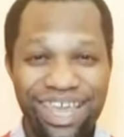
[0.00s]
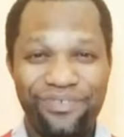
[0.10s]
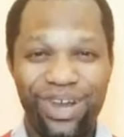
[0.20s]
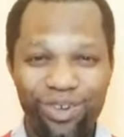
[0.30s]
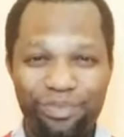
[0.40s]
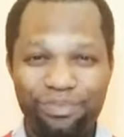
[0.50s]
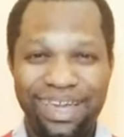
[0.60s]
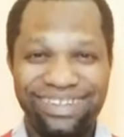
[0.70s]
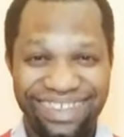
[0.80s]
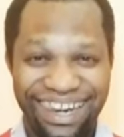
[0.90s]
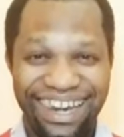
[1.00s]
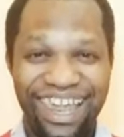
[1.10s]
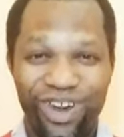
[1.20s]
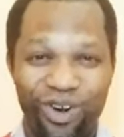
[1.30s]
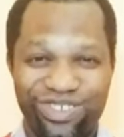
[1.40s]
development in
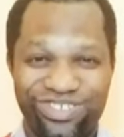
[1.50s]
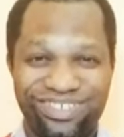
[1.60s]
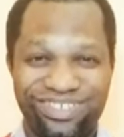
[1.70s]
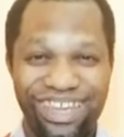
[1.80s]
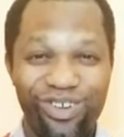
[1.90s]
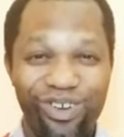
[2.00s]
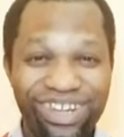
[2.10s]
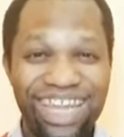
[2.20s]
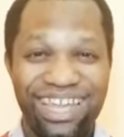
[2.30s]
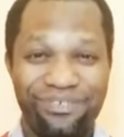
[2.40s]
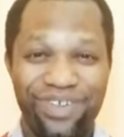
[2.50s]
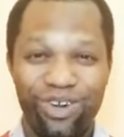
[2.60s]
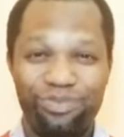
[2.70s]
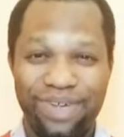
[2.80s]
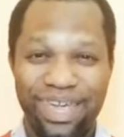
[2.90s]
Lagos, in other
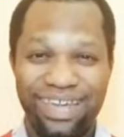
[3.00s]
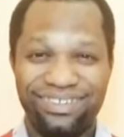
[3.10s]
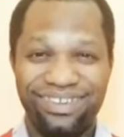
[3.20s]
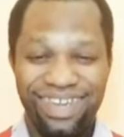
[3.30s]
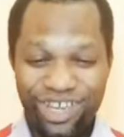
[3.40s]
development,